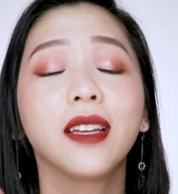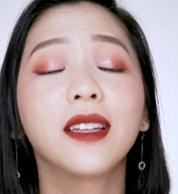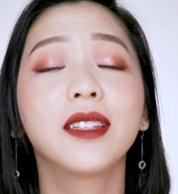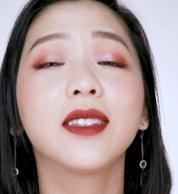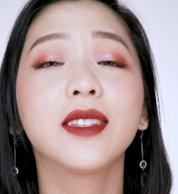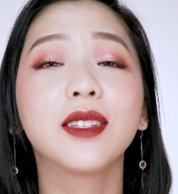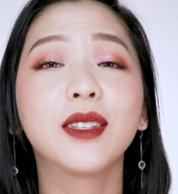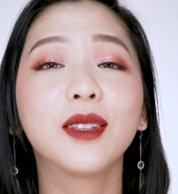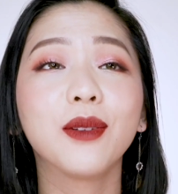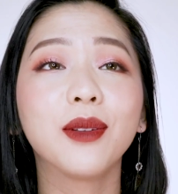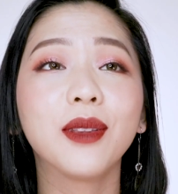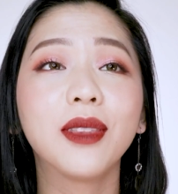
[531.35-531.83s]

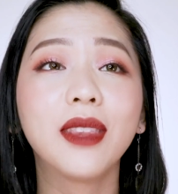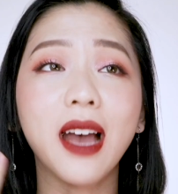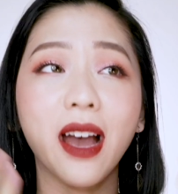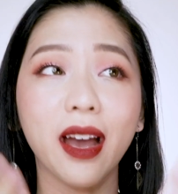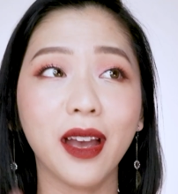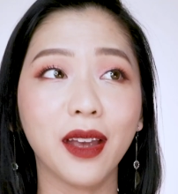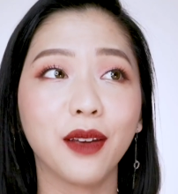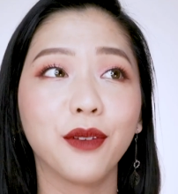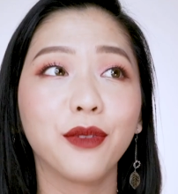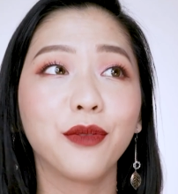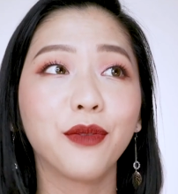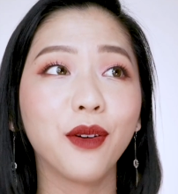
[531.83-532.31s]
It's to
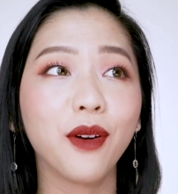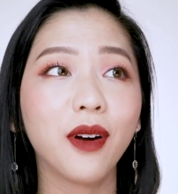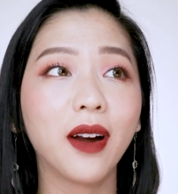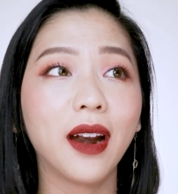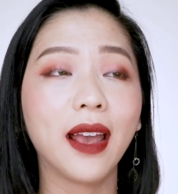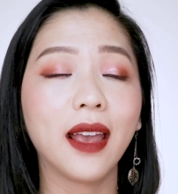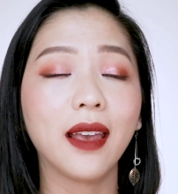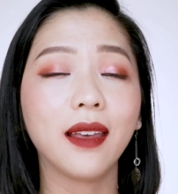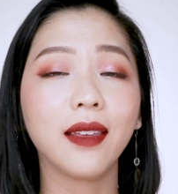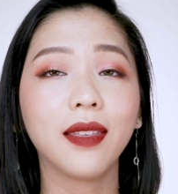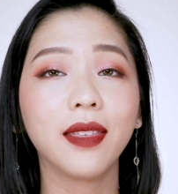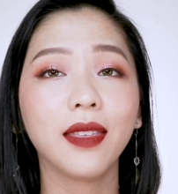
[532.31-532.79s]
die
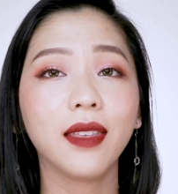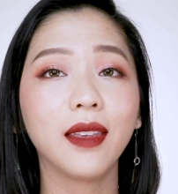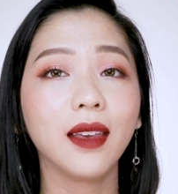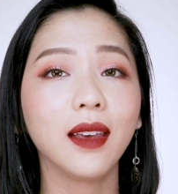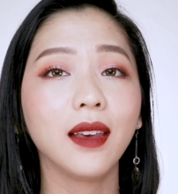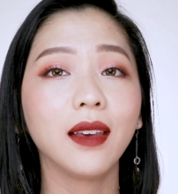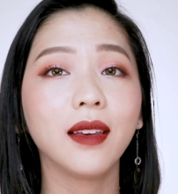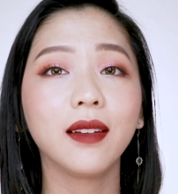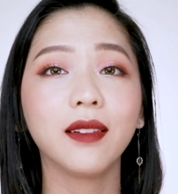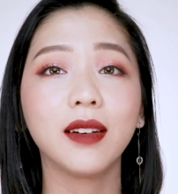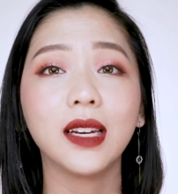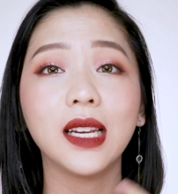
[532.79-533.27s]
for. I
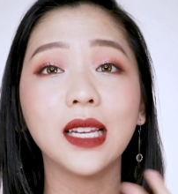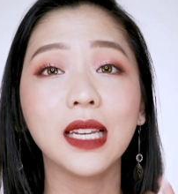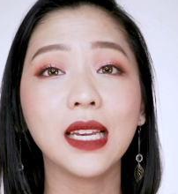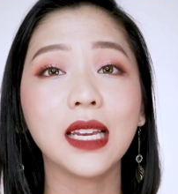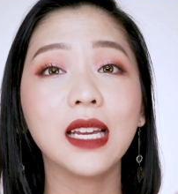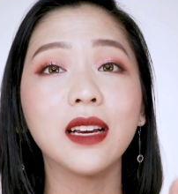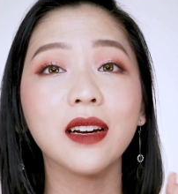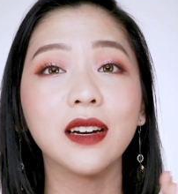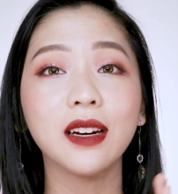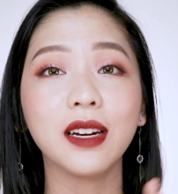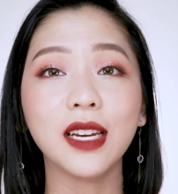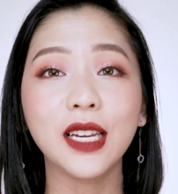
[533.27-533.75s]
think
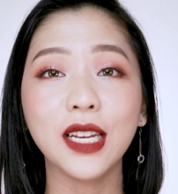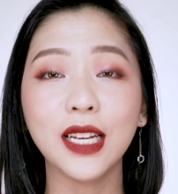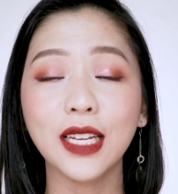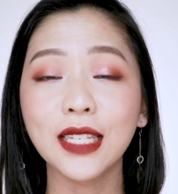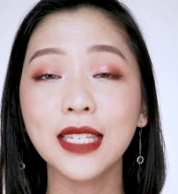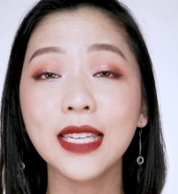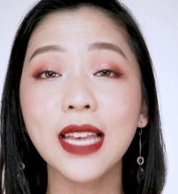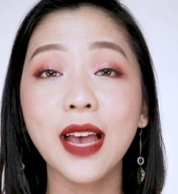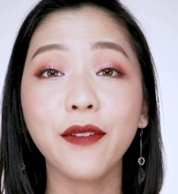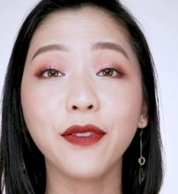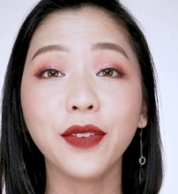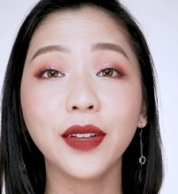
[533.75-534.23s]
really
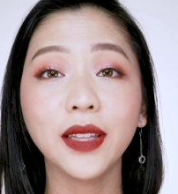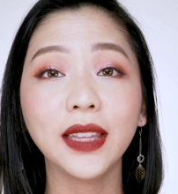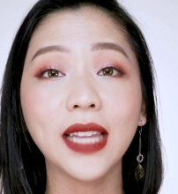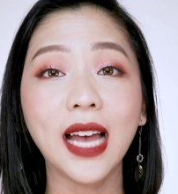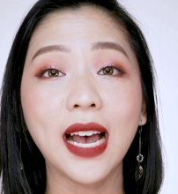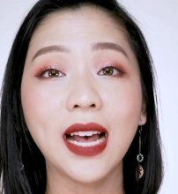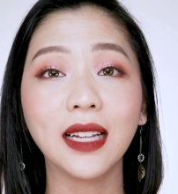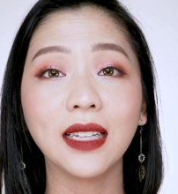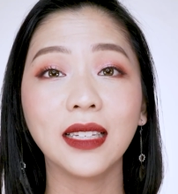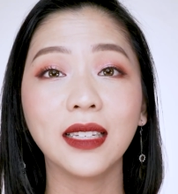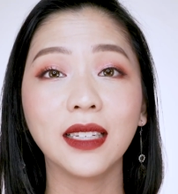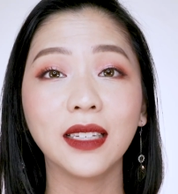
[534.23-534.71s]
Koreans have a
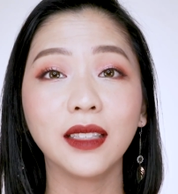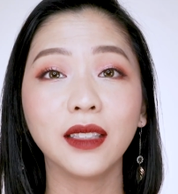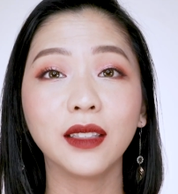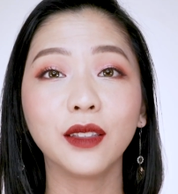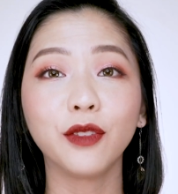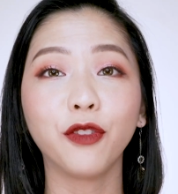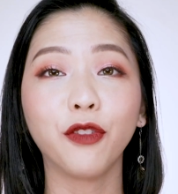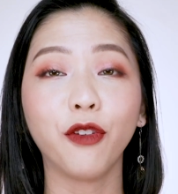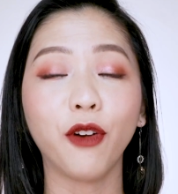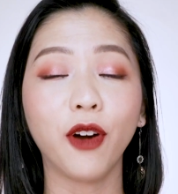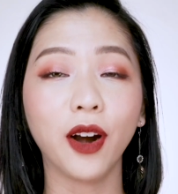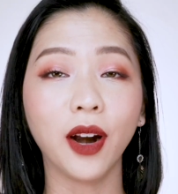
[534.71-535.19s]
talent
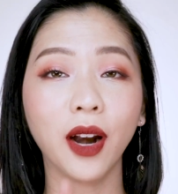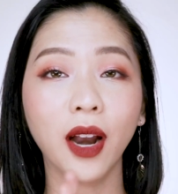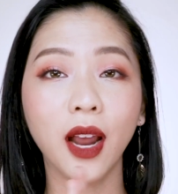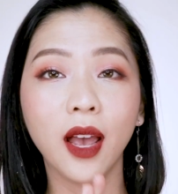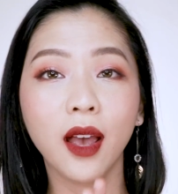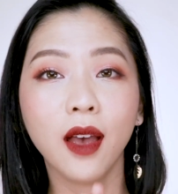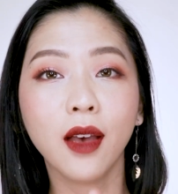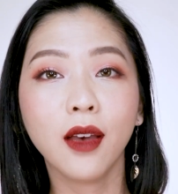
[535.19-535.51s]
for